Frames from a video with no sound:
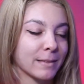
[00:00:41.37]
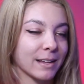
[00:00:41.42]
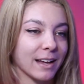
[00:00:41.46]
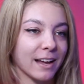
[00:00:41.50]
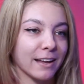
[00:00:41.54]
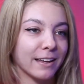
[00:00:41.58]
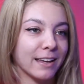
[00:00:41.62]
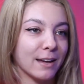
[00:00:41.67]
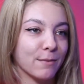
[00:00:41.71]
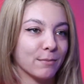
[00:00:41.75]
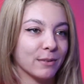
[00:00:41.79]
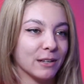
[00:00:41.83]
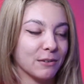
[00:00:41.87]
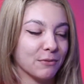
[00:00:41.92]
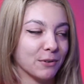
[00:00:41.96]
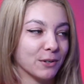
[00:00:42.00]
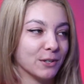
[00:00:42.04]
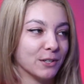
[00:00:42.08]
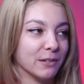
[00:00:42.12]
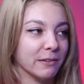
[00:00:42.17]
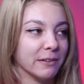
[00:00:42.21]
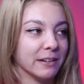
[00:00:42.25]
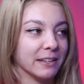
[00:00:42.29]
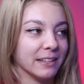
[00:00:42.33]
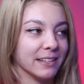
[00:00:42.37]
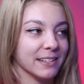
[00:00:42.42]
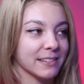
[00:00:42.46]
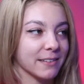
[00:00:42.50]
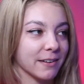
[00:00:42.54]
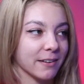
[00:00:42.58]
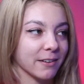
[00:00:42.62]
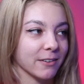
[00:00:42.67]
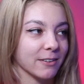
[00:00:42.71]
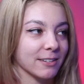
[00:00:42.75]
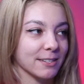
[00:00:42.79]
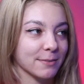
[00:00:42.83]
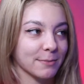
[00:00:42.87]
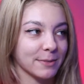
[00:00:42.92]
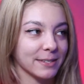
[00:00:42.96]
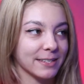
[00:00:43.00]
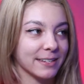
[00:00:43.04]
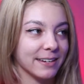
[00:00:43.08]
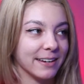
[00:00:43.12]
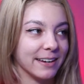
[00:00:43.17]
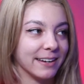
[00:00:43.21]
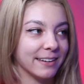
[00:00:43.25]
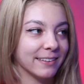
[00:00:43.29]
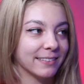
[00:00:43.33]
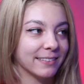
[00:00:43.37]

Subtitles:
I can't believe we're doing this on Christmas Day.